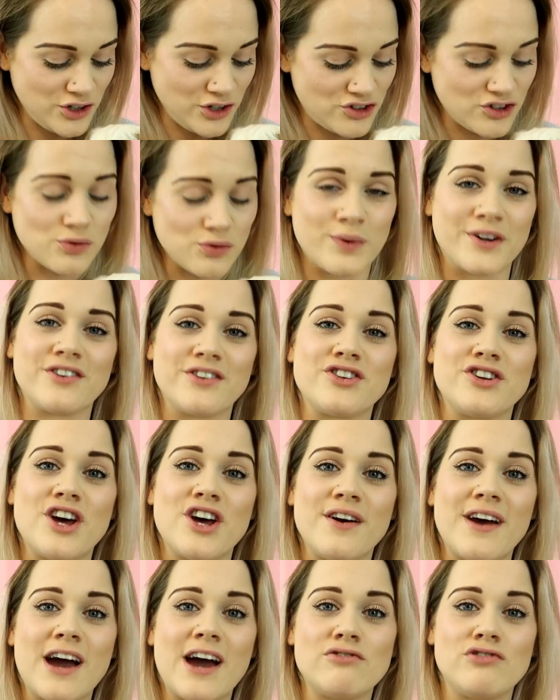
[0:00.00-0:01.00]
you just wanted to
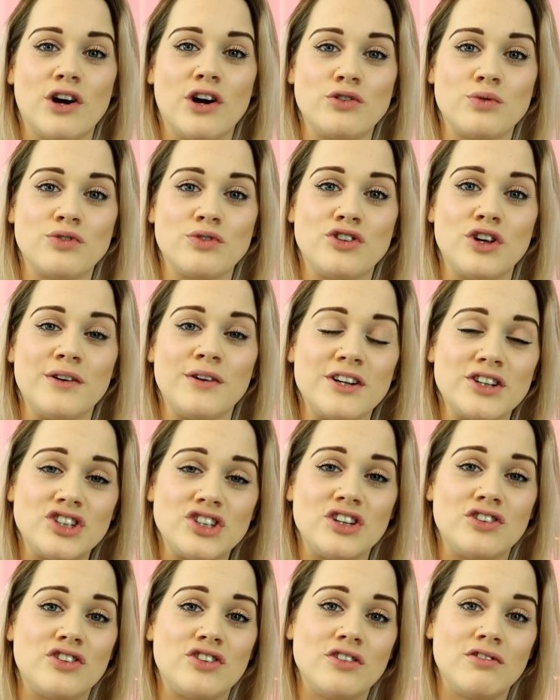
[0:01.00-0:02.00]
know how Rose was doing, and
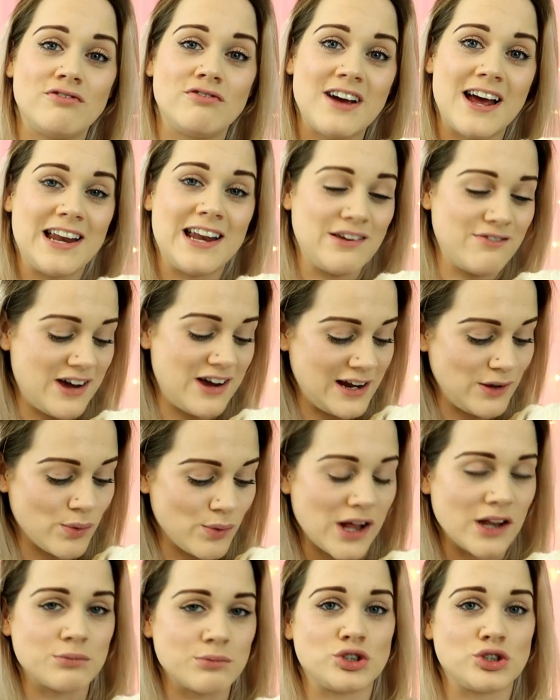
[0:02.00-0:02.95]
she's doing really, really well.